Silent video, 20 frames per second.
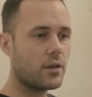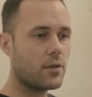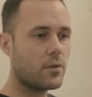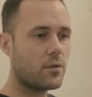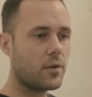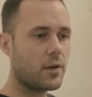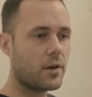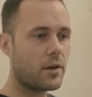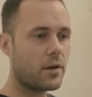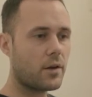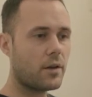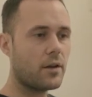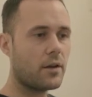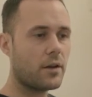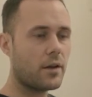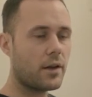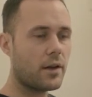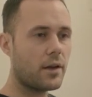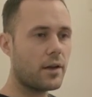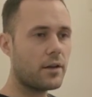quick
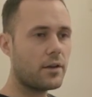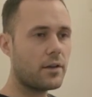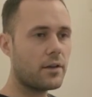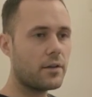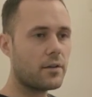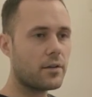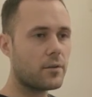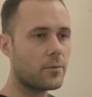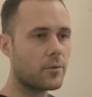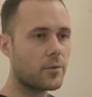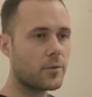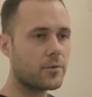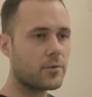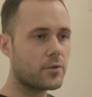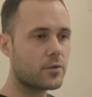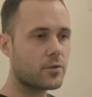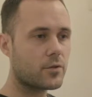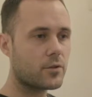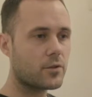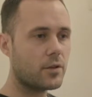and addy, can
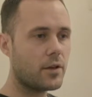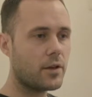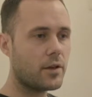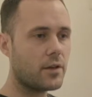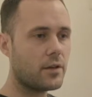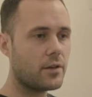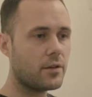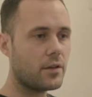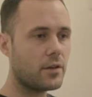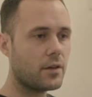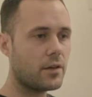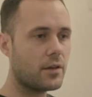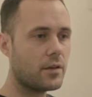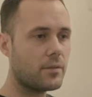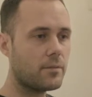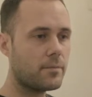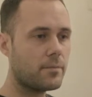withdraw anytime.